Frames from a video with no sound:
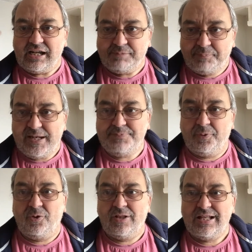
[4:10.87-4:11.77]

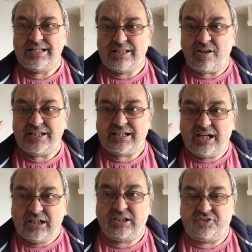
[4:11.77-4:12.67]
People like
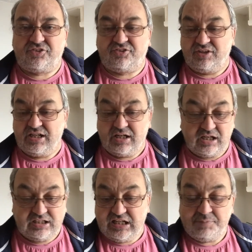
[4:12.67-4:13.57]
us are
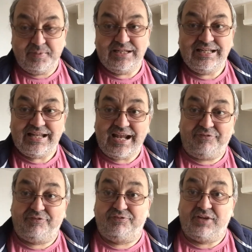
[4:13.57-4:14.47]
going to be
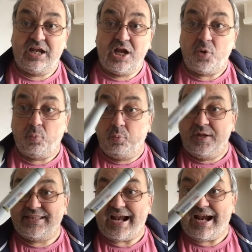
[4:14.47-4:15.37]
left
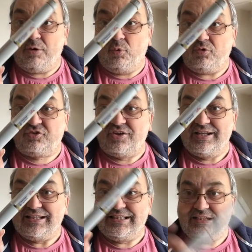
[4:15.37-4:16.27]
without
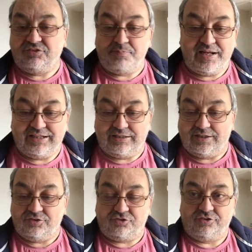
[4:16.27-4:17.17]
these
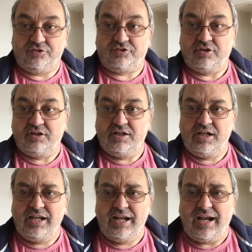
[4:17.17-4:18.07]
medications.
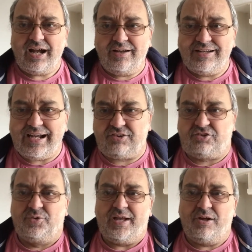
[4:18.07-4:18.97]
Our
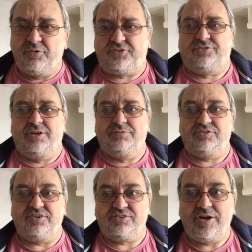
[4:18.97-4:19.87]
National Health
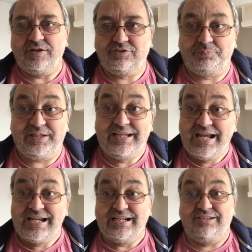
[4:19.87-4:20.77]
Service is going to be
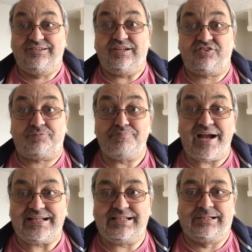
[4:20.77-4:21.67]

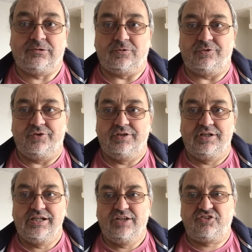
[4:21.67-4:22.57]
dismantled,
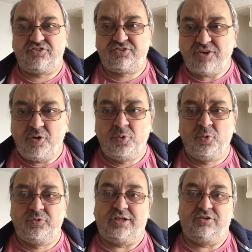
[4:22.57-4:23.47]

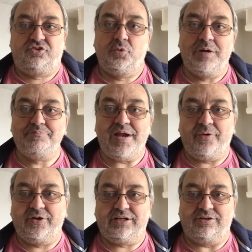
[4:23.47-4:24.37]
sold to
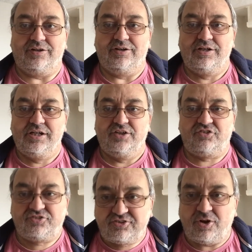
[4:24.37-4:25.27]
America,
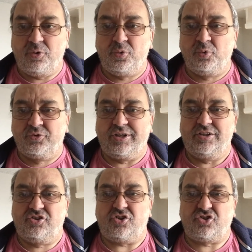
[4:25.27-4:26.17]
sold
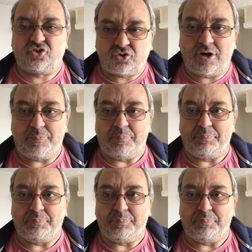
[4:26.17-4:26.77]
to Trump.